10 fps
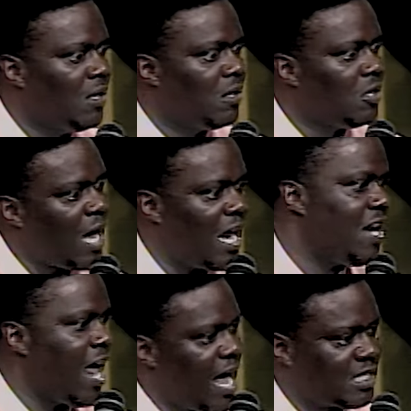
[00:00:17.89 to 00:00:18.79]
You got a
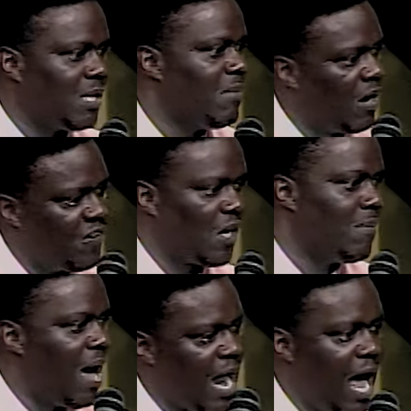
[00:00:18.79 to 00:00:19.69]
nasty motherfucker
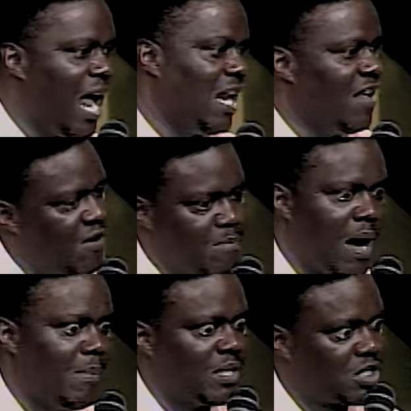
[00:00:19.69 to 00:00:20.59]
mind. I ain't living by
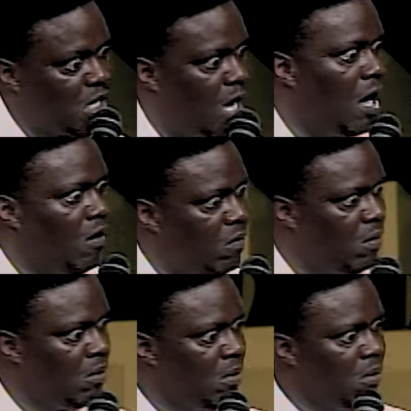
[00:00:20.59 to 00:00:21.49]
myself.
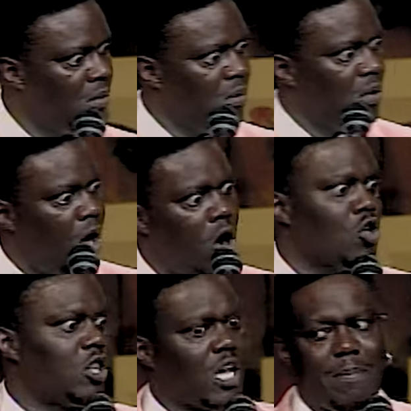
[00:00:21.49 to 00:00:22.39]
All you
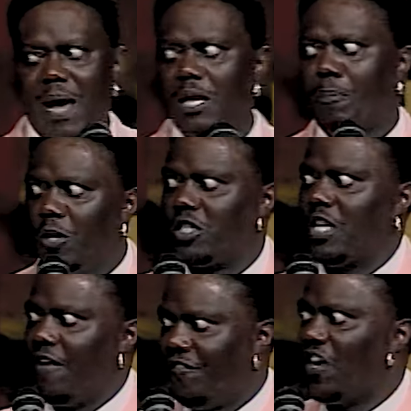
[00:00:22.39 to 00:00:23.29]
think about is pussy
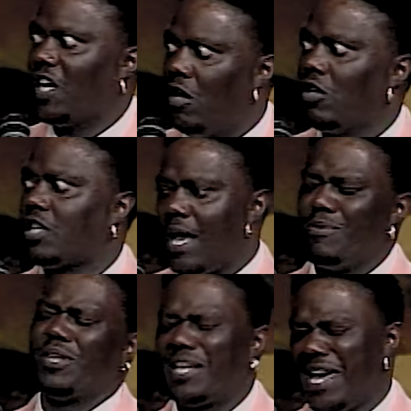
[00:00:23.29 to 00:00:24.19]
and fucking all the time. You
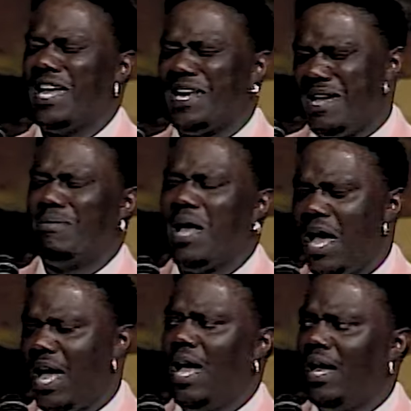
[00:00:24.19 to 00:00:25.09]
the goddamn
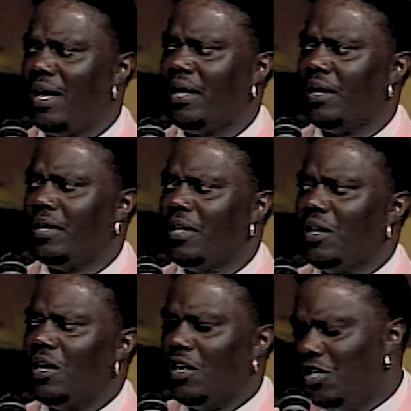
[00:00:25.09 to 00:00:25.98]
lie.
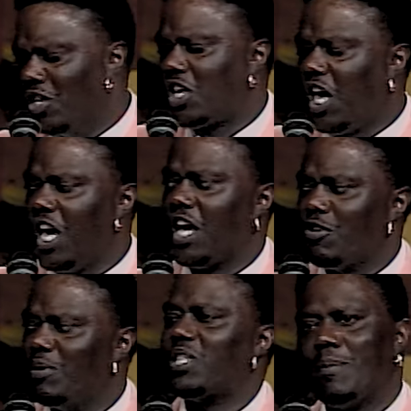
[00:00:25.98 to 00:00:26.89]
Little kid, you
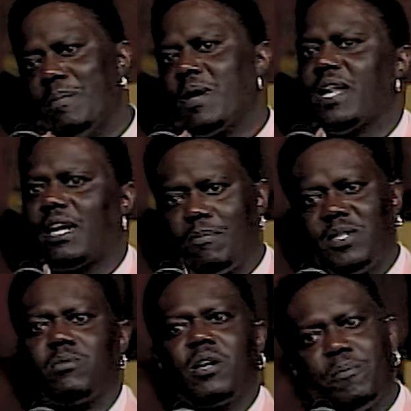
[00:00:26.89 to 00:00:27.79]
be some, oh, man, There gonna be
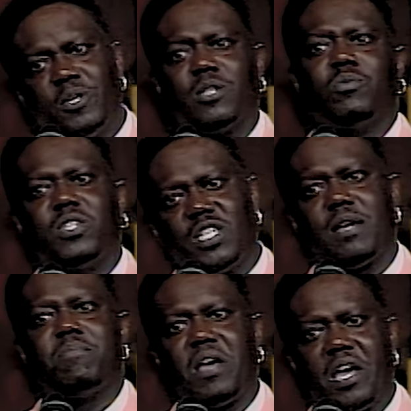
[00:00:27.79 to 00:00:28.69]
some good pussy when you
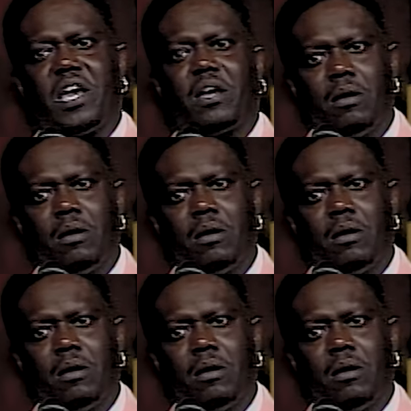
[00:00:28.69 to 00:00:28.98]
get big.